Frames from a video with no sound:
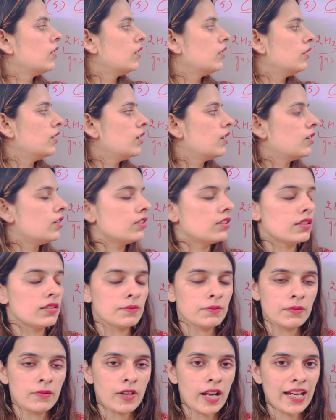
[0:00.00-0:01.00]
The
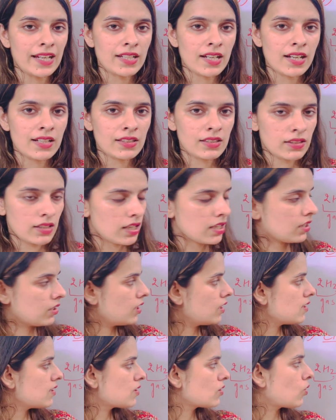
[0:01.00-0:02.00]
right hand thing
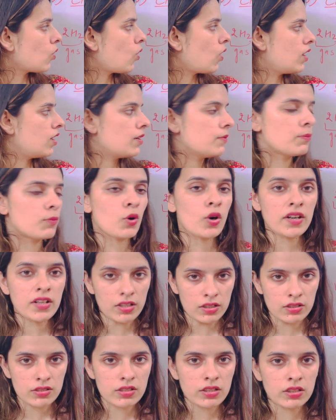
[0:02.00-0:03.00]
is called
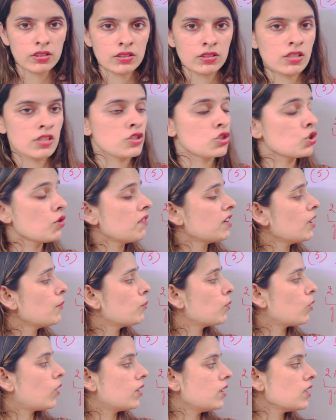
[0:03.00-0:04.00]
product. So when a
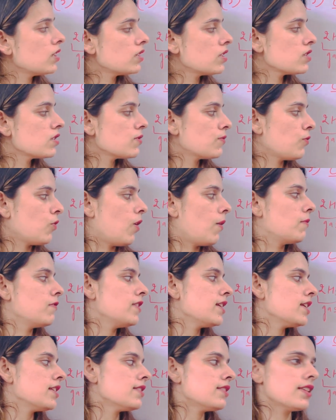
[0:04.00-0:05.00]
product is formed, we
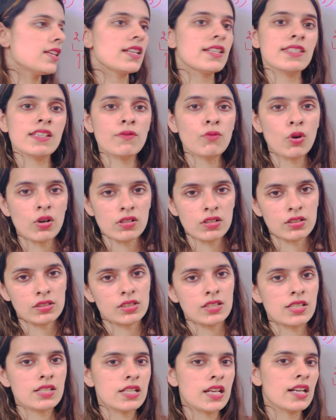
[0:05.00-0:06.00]
can say it's a water.
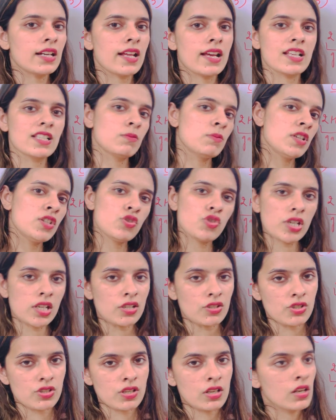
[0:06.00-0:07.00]
The state has been
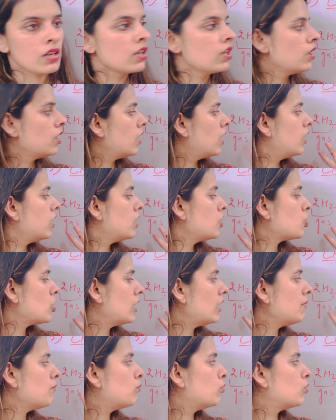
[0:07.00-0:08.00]
changed.
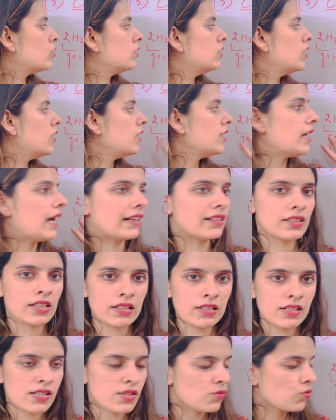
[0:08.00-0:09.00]
Initially both the
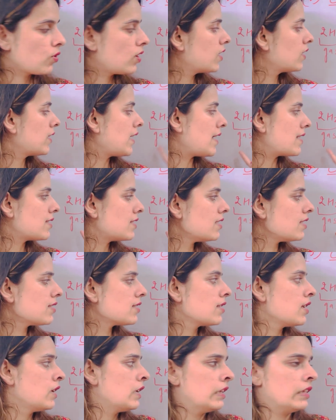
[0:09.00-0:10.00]
reactants were gases
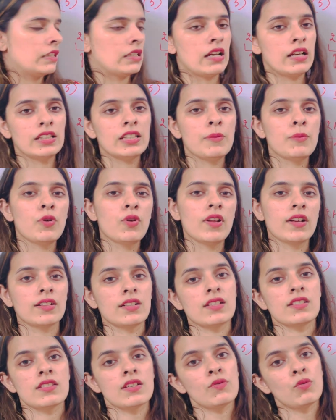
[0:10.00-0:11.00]
and the product
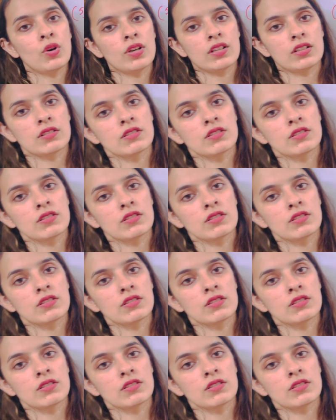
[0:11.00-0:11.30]
is a water.